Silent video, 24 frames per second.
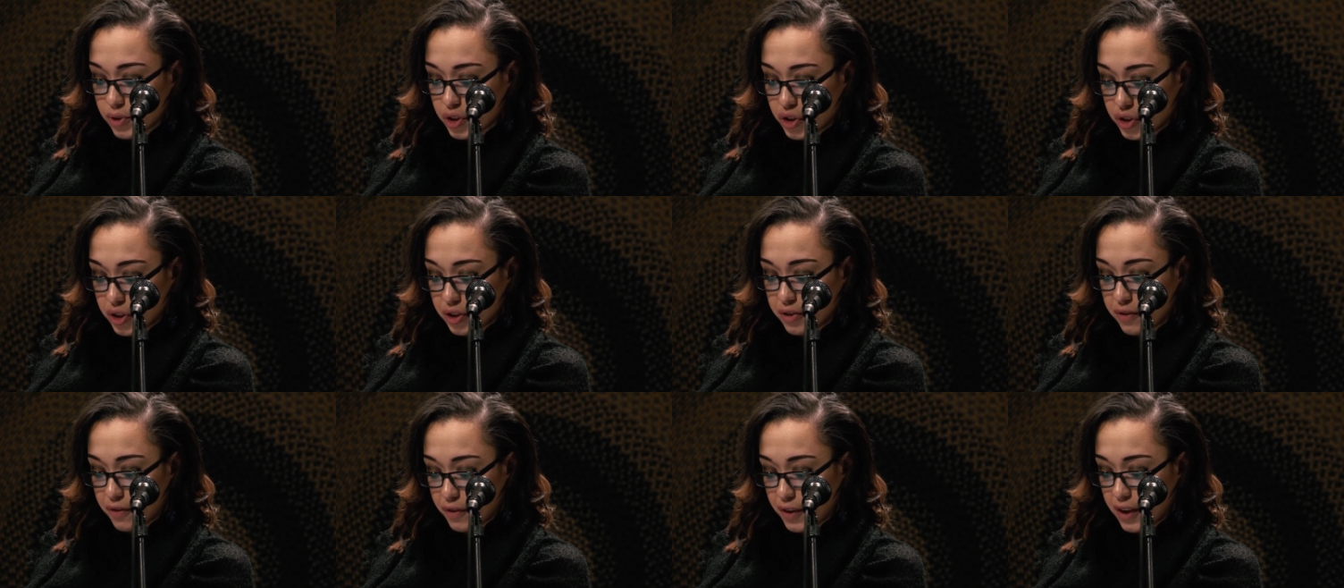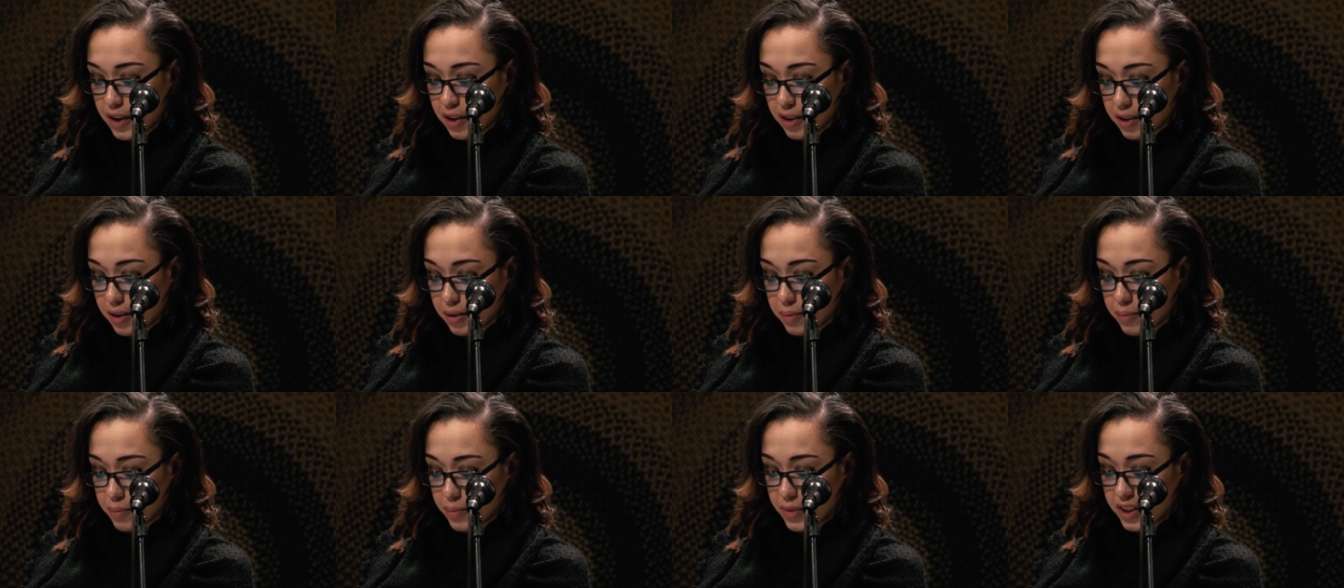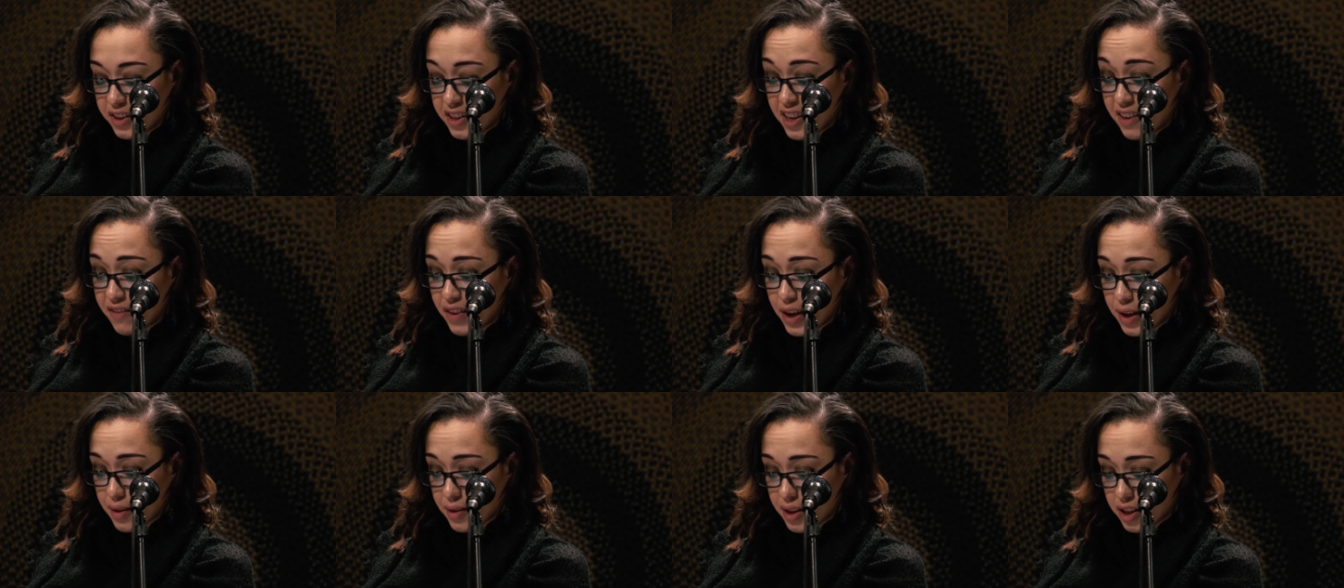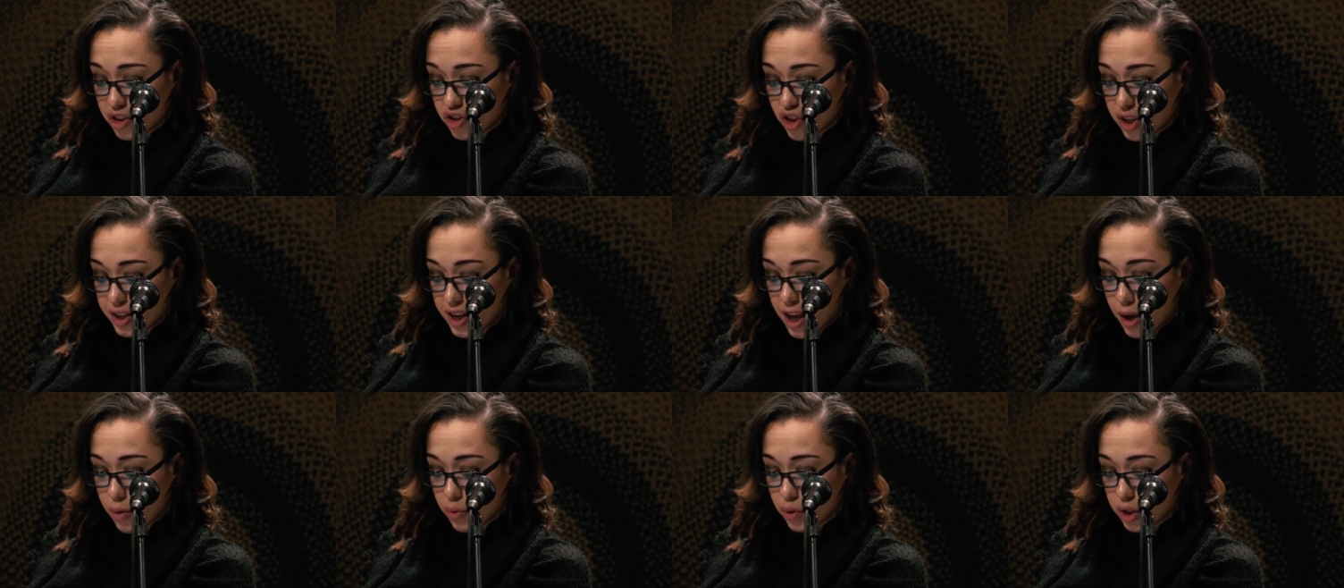should feel, believing such a
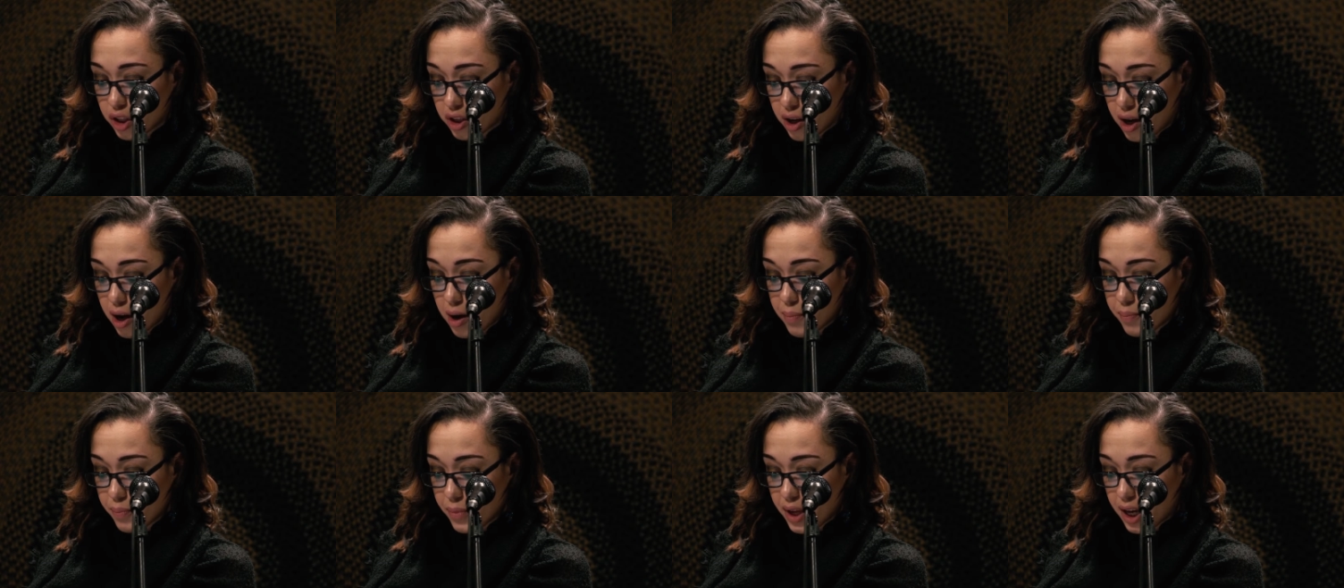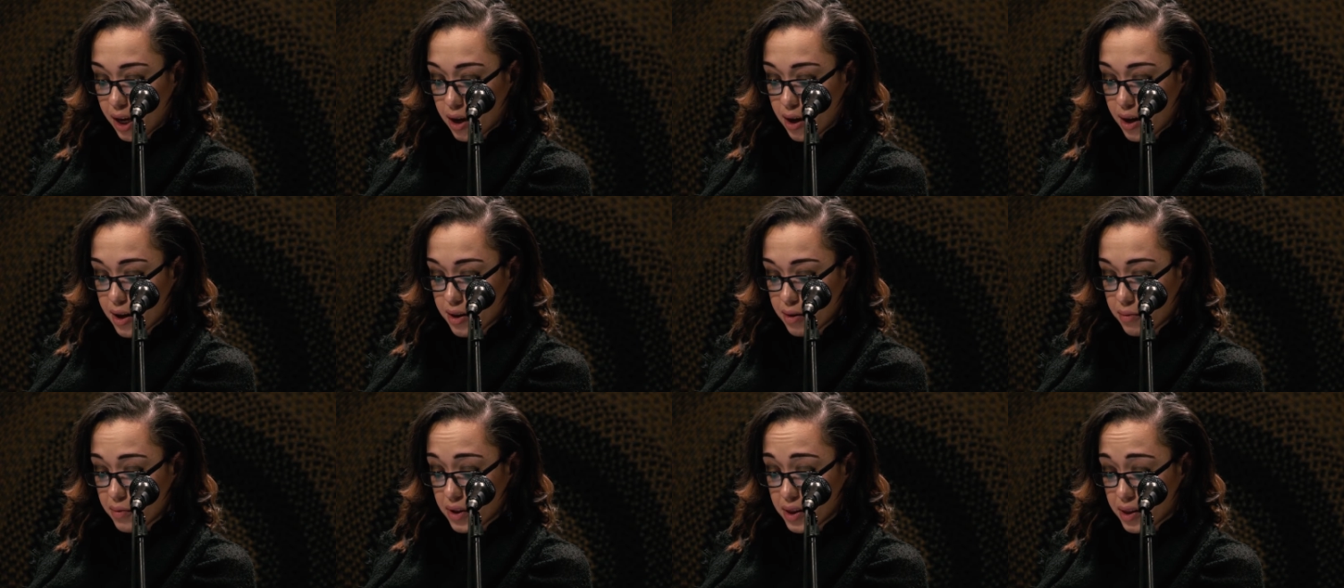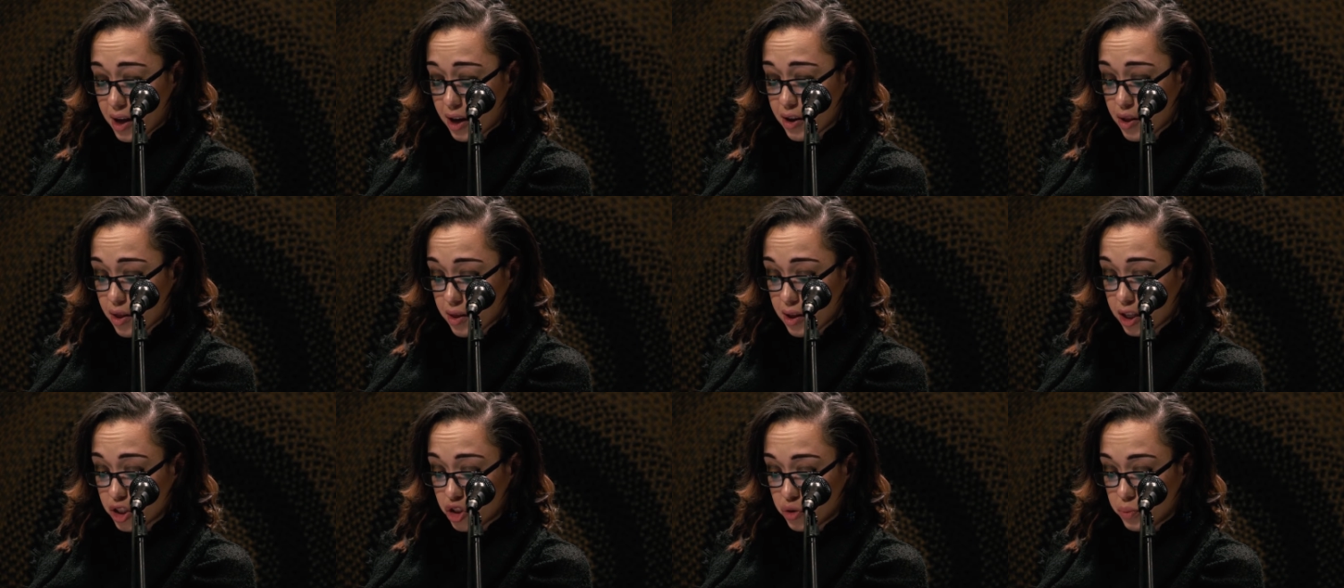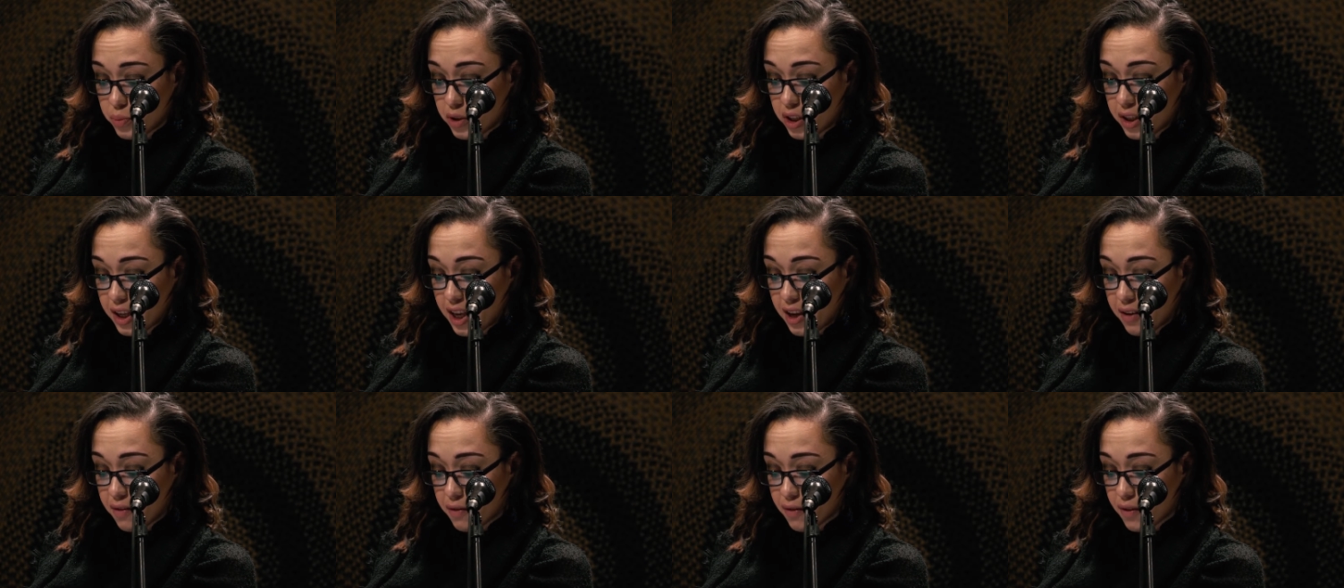day would come because without such
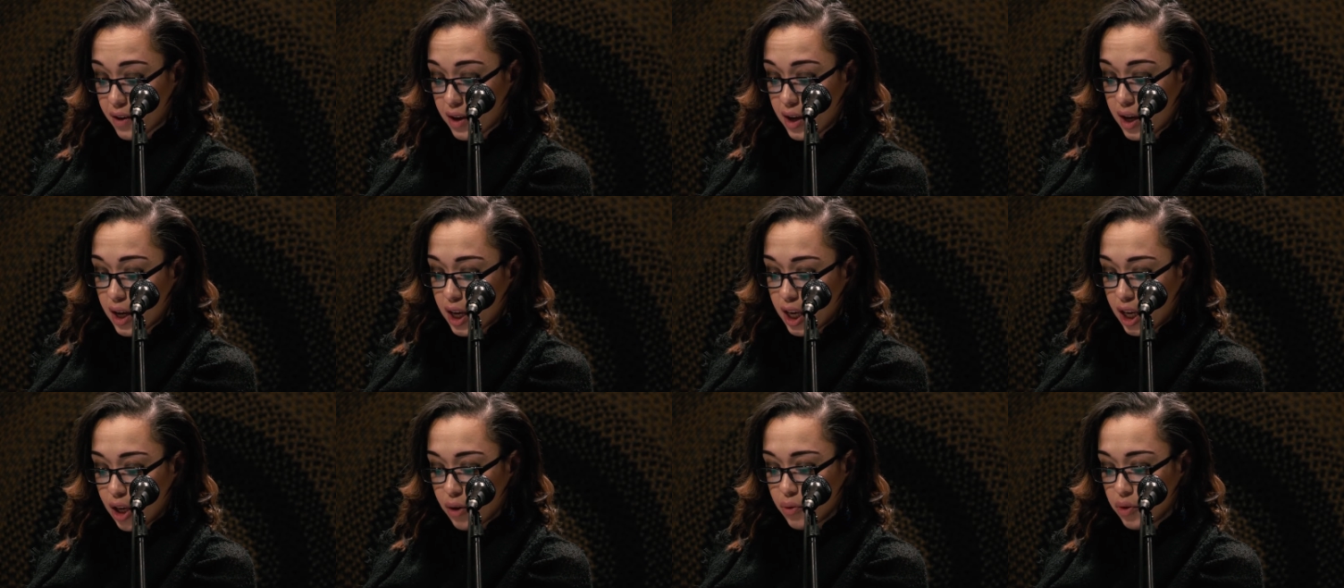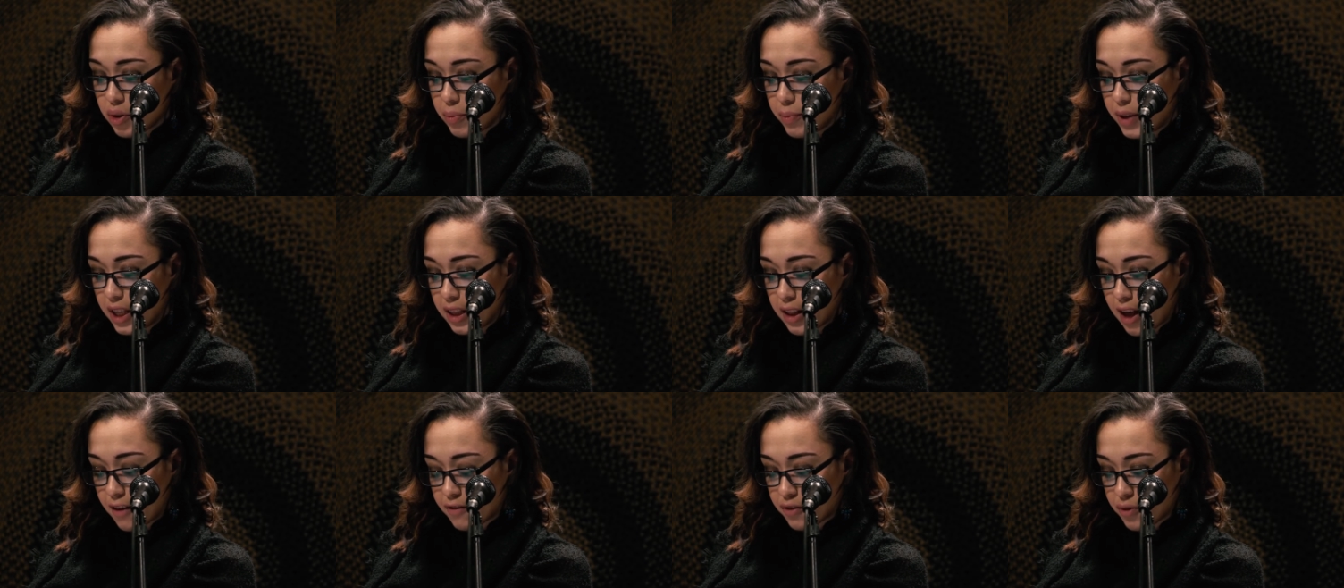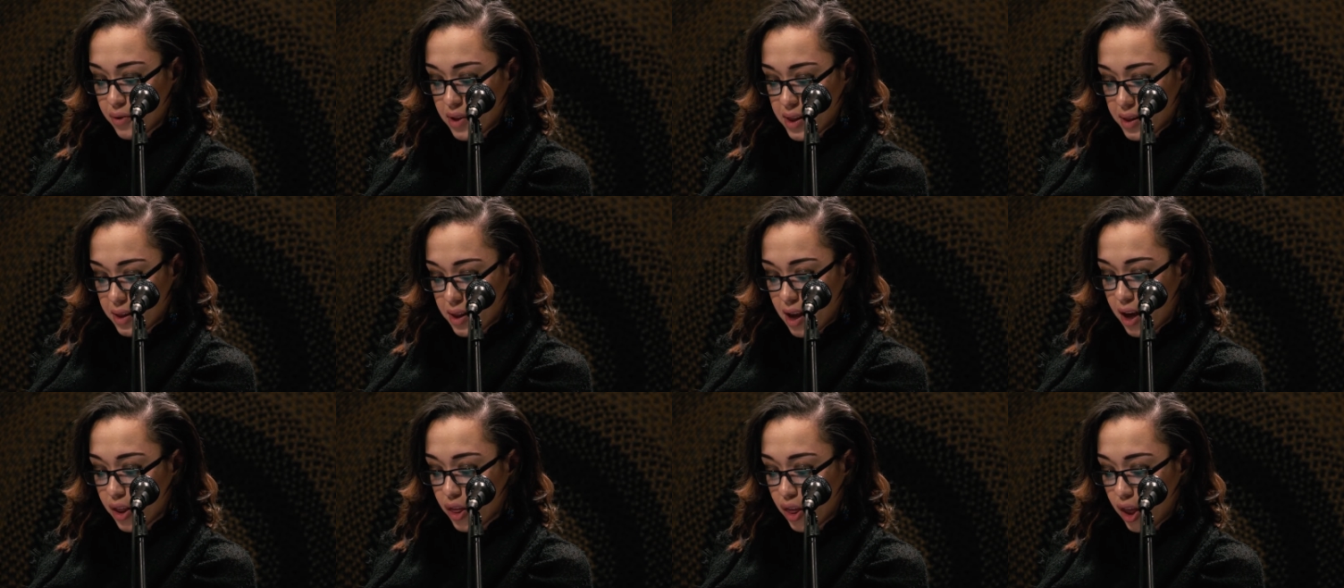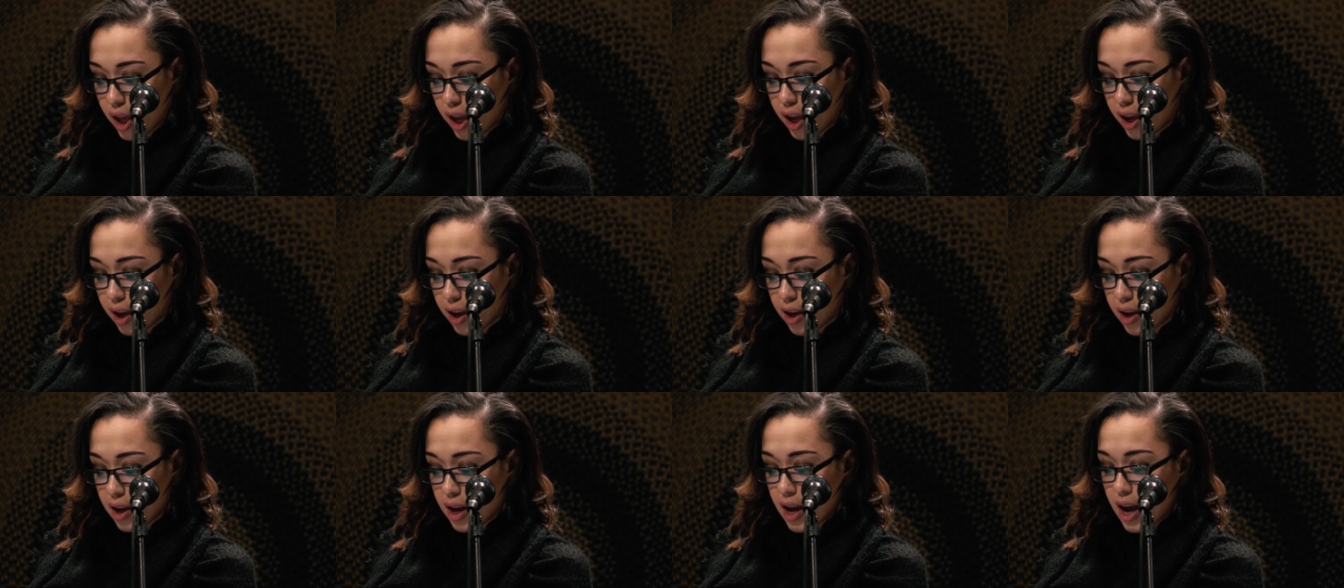belief, he would be left with nothing,